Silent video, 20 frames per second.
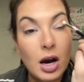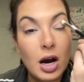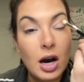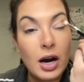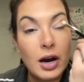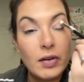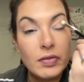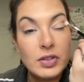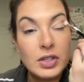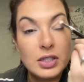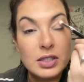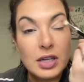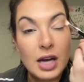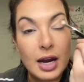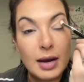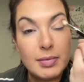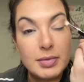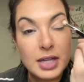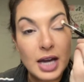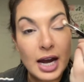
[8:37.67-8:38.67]

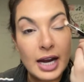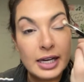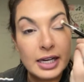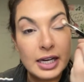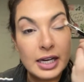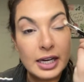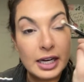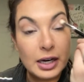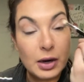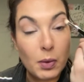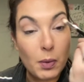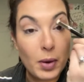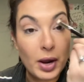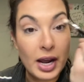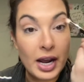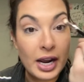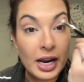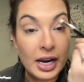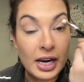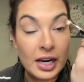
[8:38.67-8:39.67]
oftentimes, I can get
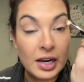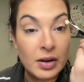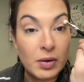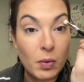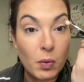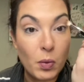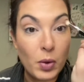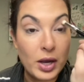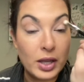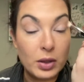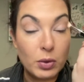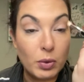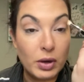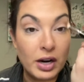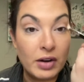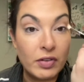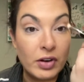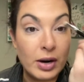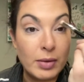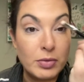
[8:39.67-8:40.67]
away with
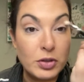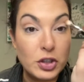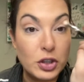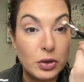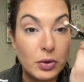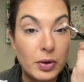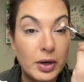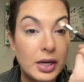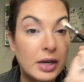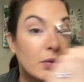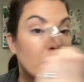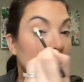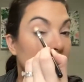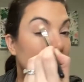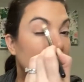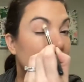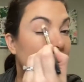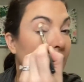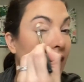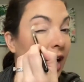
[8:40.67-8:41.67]
whatever I'm doing with
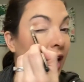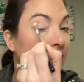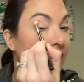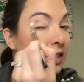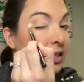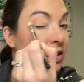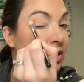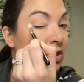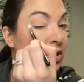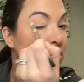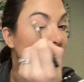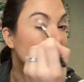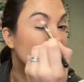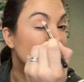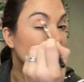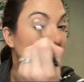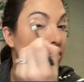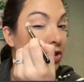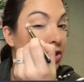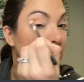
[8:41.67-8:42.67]
my eyes to
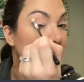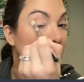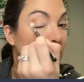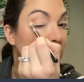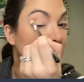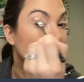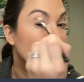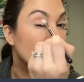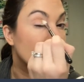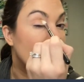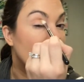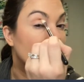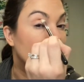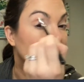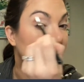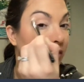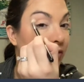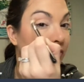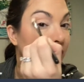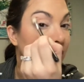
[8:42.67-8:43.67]
just use that
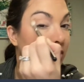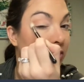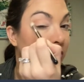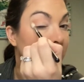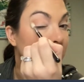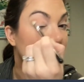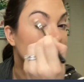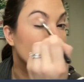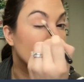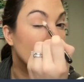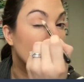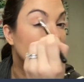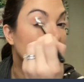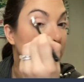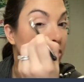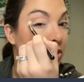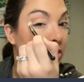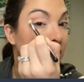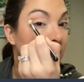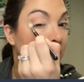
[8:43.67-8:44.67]
Fluffy Crease
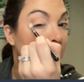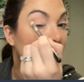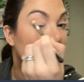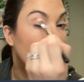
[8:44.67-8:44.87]
Brush.